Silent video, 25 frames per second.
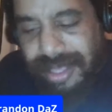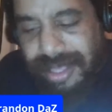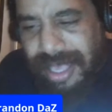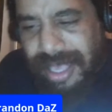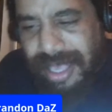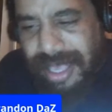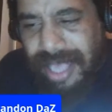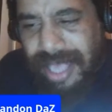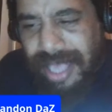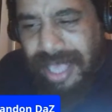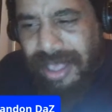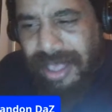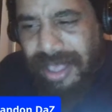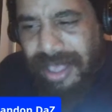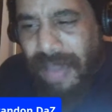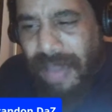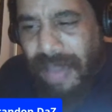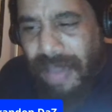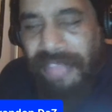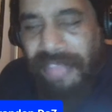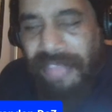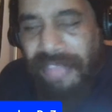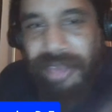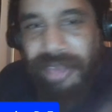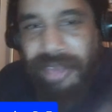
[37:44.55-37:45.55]
yo, I
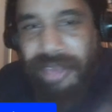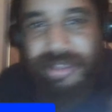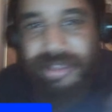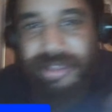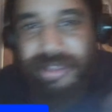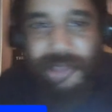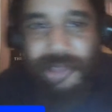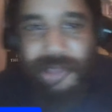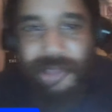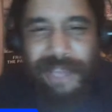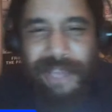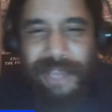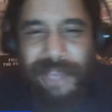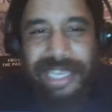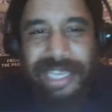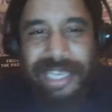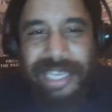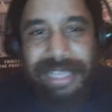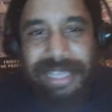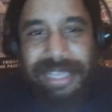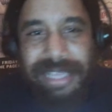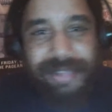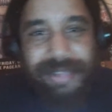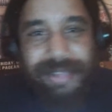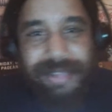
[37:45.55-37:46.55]
thought it was so funny because I
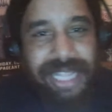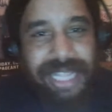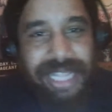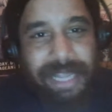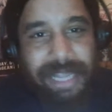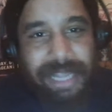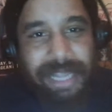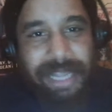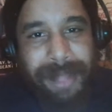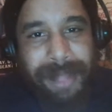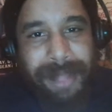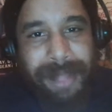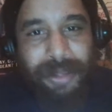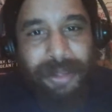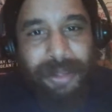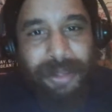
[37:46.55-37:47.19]
was thinking about